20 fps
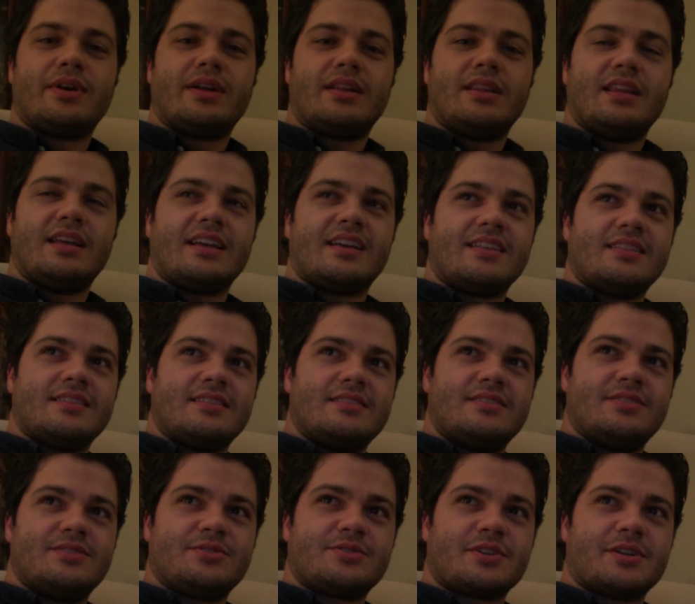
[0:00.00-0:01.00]
put a link in the
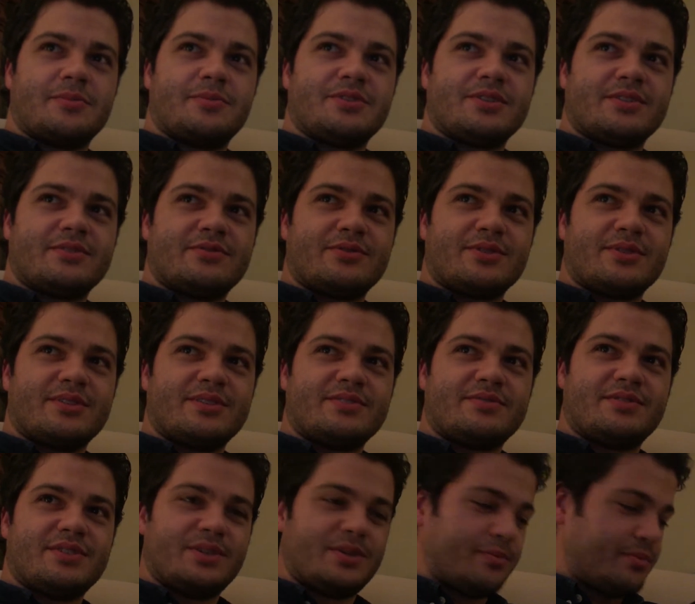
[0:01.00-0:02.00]
description for this
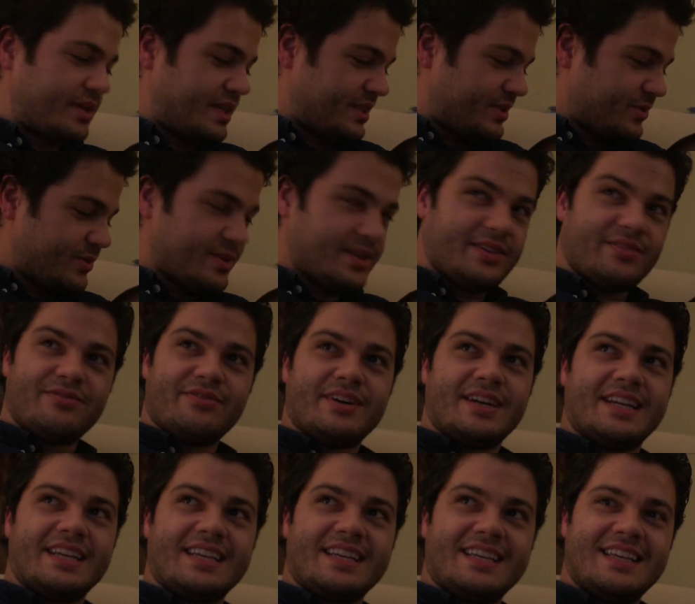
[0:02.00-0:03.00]
video, but it's really
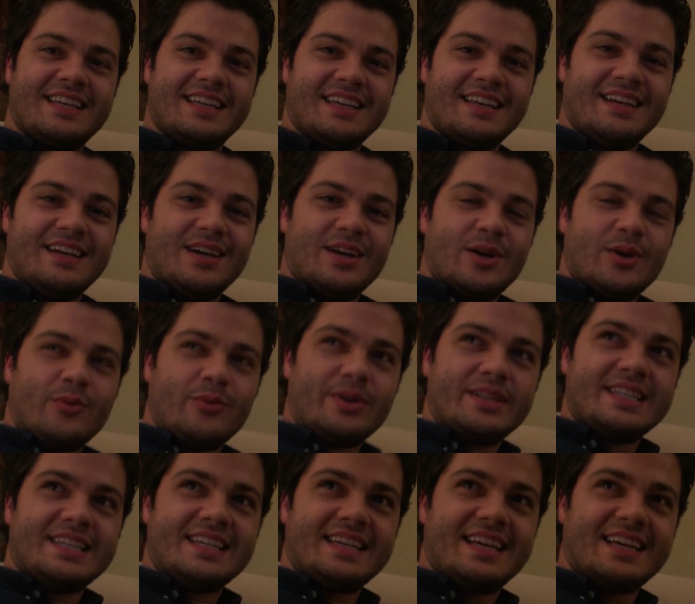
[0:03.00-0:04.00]
funny. He,
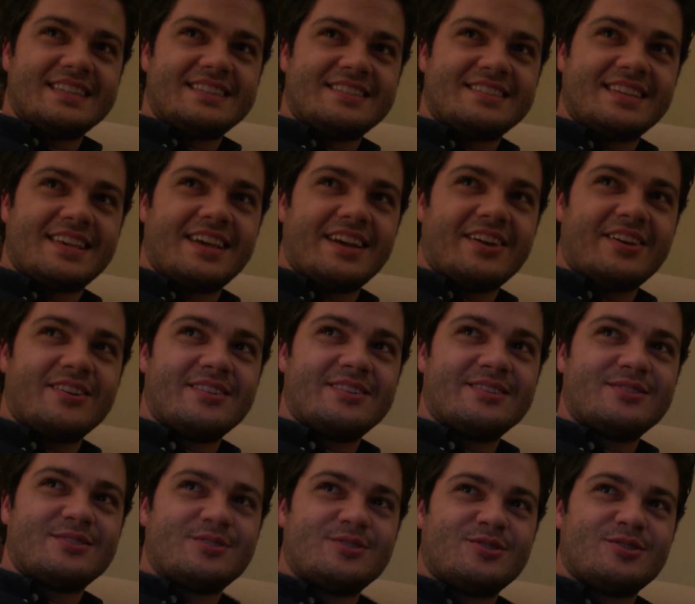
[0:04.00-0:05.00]
when he gets scared,
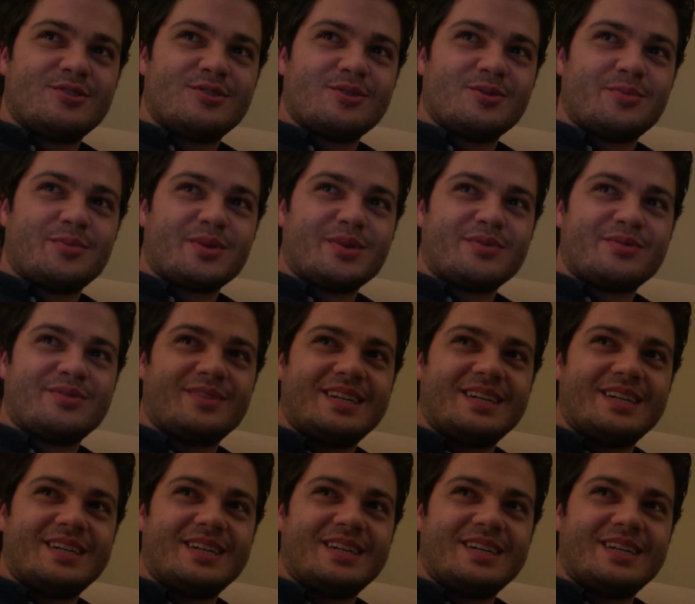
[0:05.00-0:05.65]
it's super